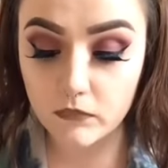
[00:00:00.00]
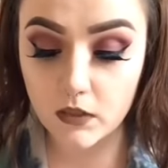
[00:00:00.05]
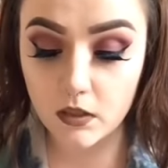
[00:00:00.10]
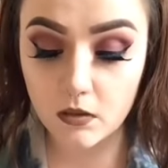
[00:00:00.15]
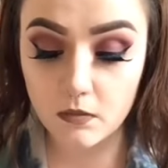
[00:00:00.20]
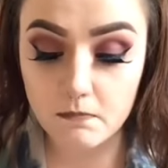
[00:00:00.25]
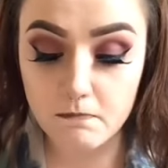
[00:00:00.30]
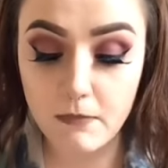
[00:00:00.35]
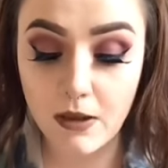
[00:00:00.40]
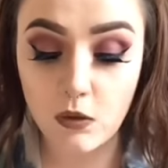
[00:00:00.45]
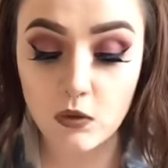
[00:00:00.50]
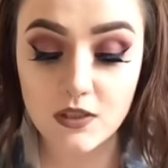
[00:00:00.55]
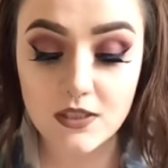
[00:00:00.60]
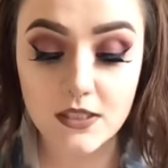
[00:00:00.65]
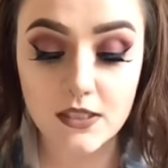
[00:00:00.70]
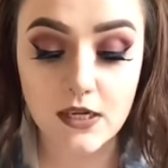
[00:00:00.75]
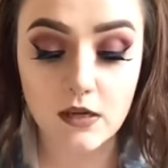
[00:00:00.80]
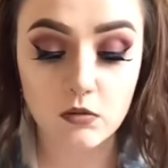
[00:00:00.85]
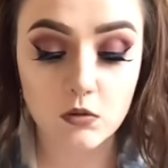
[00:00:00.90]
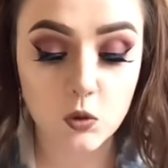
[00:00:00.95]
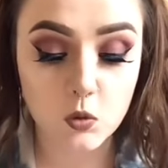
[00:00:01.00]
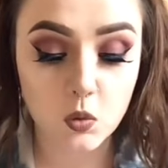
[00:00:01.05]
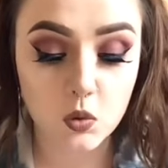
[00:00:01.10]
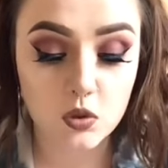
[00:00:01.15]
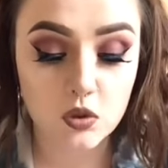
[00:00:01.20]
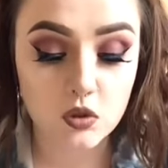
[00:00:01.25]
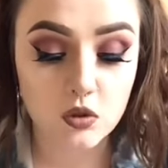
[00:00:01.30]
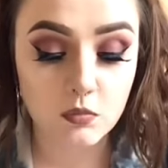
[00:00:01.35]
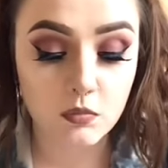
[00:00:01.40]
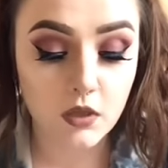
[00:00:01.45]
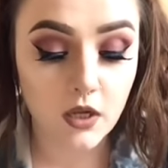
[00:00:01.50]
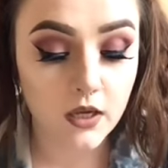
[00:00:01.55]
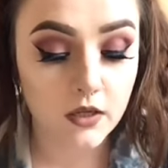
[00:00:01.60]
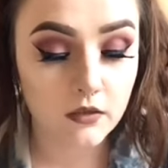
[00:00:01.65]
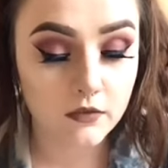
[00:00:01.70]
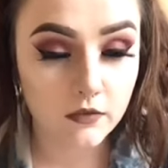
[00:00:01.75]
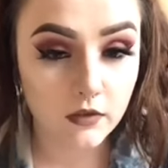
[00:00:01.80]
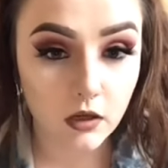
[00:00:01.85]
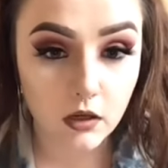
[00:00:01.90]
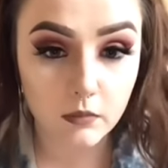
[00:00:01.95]
mounting now towards some kind
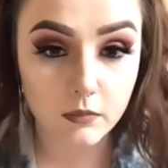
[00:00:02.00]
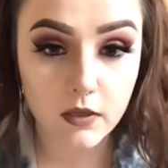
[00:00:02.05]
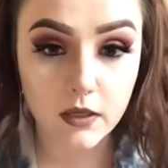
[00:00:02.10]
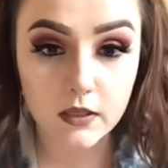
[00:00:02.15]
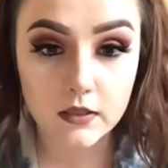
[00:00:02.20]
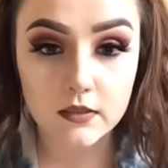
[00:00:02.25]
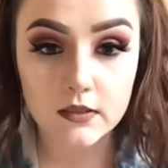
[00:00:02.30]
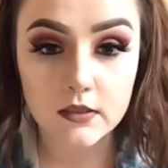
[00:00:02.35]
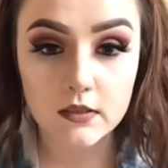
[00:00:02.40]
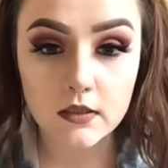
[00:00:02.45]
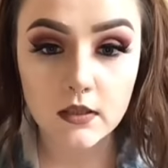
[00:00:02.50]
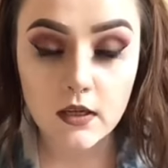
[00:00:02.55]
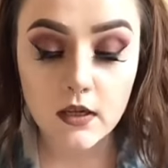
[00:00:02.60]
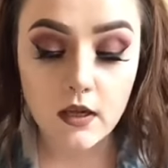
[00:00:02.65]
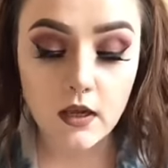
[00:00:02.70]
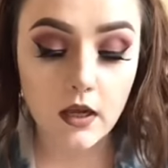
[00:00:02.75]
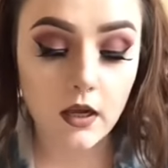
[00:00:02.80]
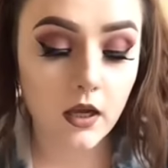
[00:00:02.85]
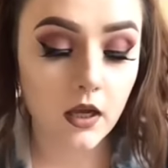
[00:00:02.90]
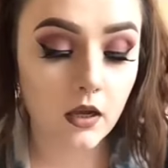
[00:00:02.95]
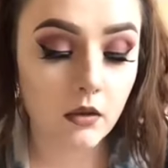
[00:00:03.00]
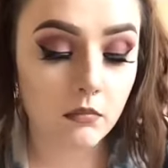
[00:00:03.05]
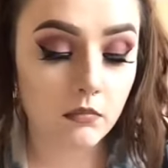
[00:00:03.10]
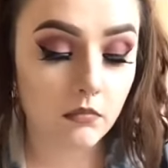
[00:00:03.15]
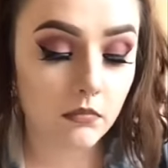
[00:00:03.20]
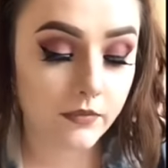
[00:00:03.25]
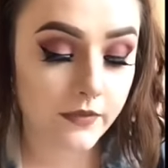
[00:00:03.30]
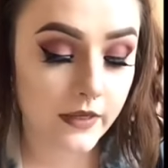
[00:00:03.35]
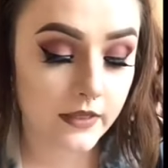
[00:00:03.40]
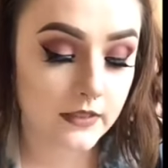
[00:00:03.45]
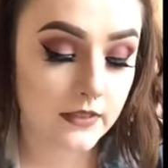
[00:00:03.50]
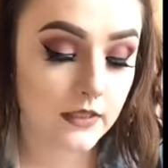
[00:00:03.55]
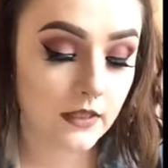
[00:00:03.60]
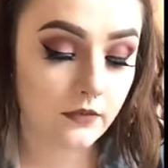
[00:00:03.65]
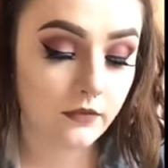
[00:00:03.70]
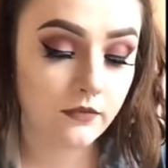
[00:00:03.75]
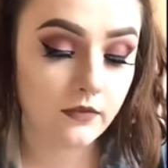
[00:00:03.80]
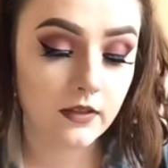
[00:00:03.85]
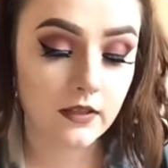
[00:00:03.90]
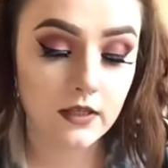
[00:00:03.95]
of climax. That's
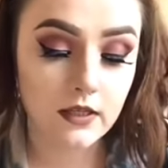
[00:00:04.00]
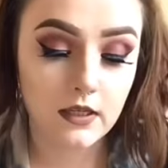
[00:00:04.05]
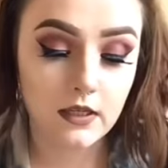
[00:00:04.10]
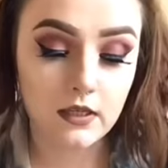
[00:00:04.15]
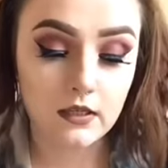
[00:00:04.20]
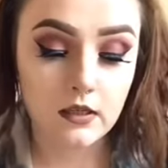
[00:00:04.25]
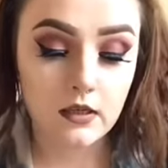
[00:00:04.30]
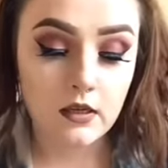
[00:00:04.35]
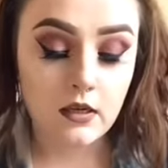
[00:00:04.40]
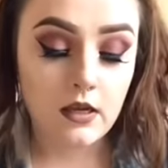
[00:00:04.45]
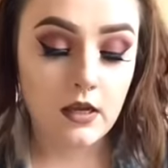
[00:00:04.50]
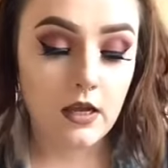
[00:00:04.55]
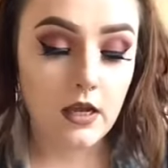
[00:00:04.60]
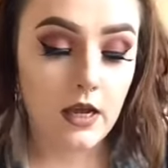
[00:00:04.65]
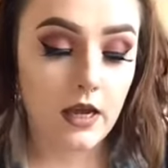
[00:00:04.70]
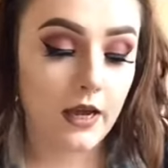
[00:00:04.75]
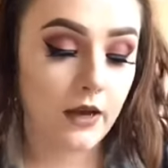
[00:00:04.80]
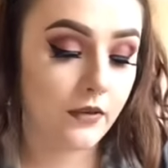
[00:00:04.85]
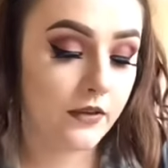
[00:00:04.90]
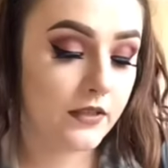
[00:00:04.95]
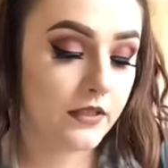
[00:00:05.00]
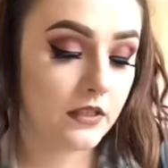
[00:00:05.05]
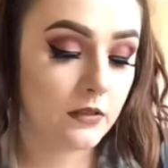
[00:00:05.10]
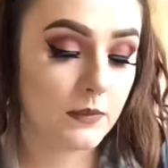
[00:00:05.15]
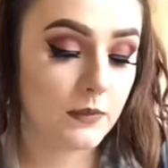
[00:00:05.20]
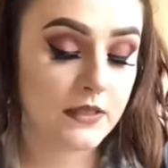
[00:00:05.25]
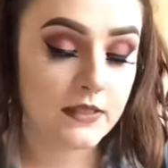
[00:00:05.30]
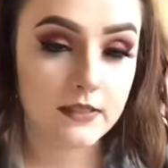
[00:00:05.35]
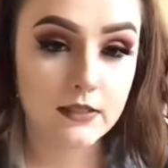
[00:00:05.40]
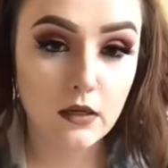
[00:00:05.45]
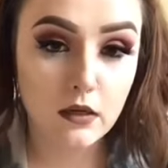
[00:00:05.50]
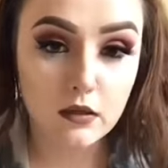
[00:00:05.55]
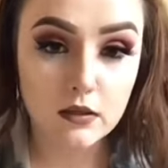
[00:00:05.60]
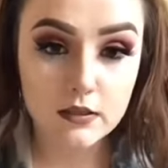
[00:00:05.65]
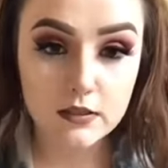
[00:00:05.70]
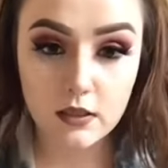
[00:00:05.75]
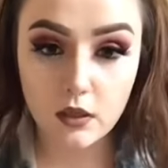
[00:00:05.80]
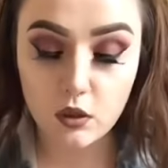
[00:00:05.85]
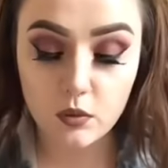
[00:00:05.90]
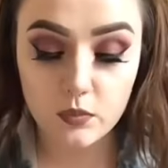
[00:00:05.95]
definitely how this has been
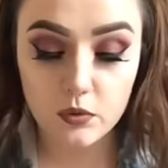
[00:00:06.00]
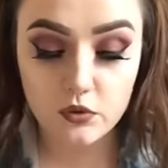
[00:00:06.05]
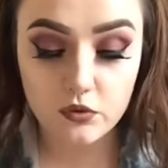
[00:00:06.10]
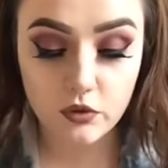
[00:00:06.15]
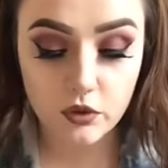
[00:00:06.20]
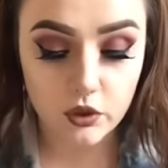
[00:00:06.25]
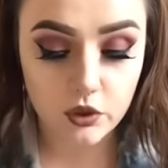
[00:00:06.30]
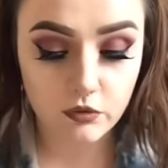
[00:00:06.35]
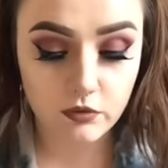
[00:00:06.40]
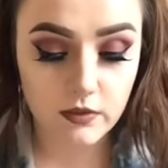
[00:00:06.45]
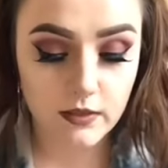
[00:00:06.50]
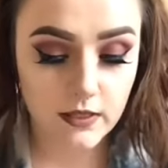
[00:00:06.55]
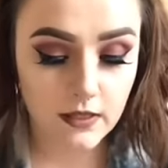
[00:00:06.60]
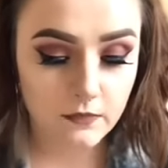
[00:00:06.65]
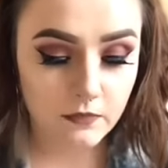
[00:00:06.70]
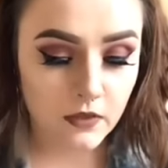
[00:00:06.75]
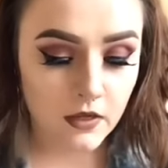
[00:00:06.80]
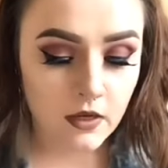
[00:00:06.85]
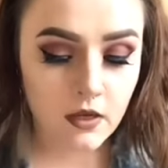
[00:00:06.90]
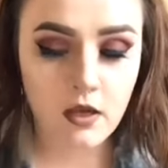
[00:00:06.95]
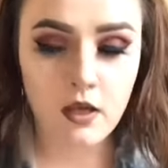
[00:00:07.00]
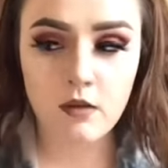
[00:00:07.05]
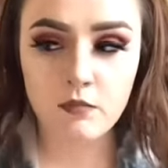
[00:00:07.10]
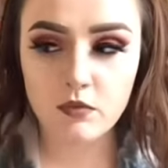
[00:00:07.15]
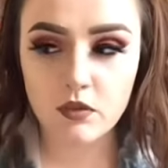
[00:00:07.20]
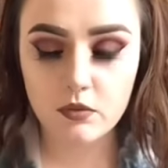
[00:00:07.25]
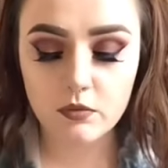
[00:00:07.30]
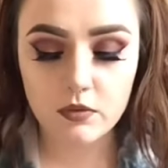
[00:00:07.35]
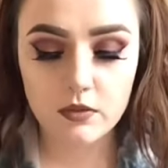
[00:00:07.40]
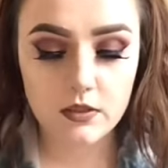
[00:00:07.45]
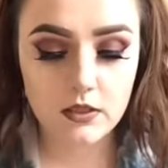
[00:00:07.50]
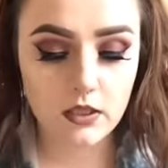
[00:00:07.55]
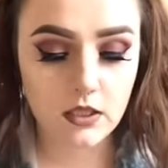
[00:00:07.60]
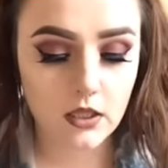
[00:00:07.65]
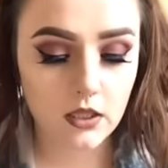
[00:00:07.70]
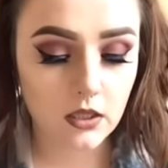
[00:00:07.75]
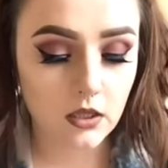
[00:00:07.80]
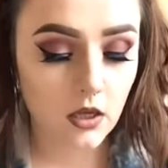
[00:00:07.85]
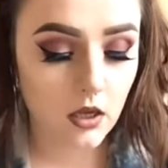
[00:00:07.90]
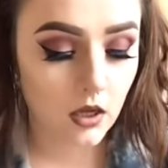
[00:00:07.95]
set up structurally. So we'll
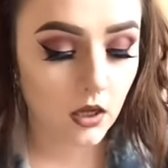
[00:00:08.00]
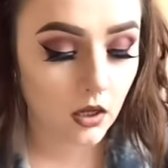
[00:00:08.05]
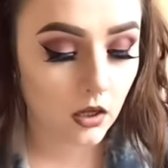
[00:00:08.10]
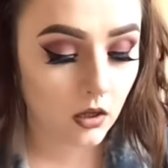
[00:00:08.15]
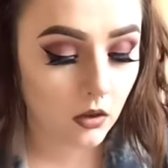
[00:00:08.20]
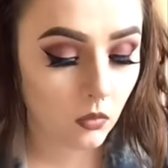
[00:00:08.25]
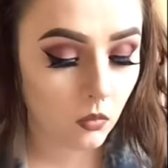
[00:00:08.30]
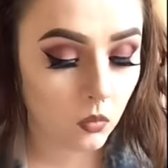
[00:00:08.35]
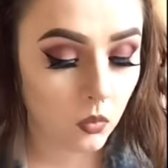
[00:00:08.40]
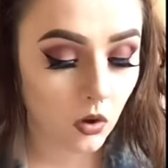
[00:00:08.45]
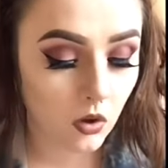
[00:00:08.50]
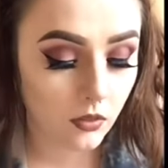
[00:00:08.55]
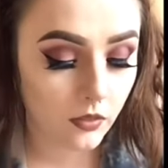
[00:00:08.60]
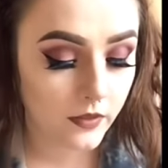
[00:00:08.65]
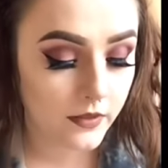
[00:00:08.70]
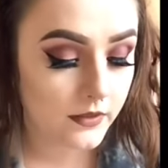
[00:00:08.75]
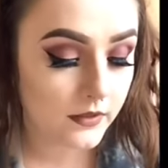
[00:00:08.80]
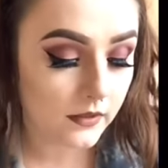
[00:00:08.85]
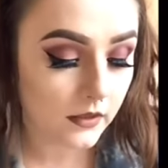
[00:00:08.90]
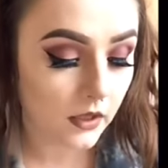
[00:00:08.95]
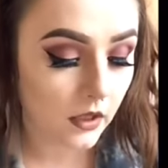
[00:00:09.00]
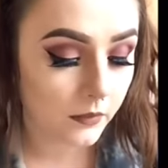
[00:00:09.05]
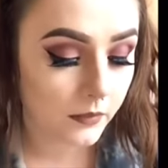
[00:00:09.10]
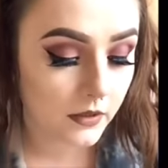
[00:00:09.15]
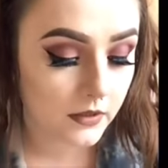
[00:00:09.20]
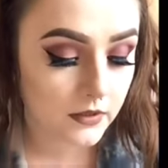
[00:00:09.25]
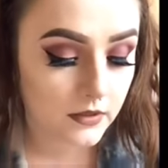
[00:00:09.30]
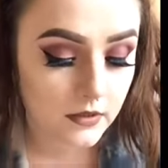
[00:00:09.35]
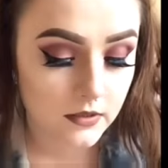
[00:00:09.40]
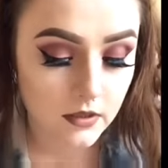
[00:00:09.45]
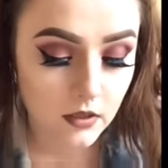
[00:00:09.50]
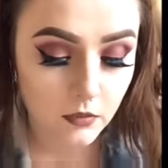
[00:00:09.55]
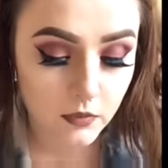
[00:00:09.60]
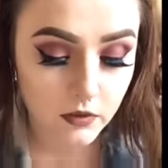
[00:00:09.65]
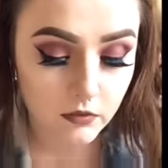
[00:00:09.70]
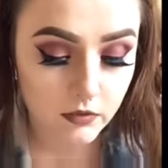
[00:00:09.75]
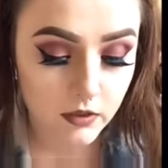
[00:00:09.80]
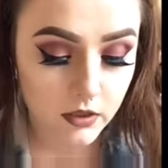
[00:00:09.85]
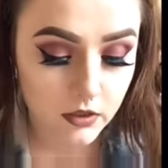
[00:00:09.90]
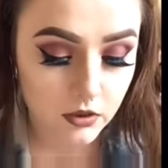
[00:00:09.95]
see what this climax is that we
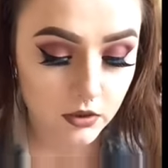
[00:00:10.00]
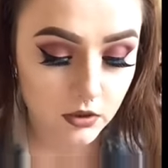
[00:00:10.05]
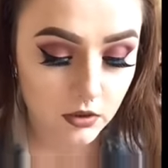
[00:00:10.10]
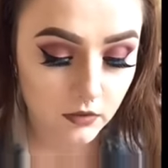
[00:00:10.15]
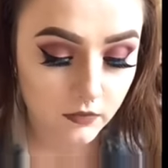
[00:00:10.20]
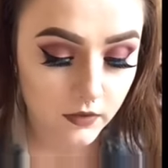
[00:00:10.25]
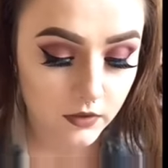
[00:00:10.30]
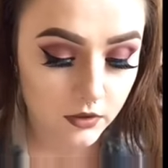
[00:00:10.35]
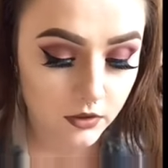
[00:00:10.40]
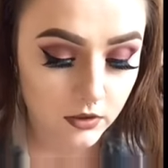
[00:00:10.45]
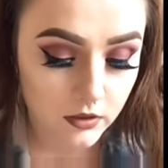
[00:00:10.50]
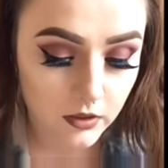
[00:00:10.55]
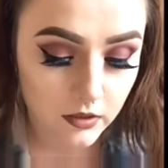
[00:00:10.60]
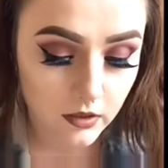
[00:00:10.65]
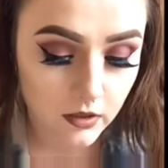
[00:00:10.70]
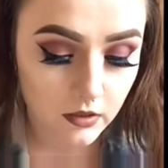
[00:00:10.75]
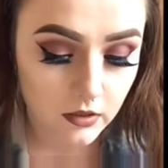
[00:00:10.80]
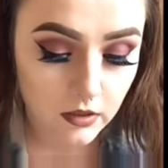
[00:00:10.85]
reach eventually then.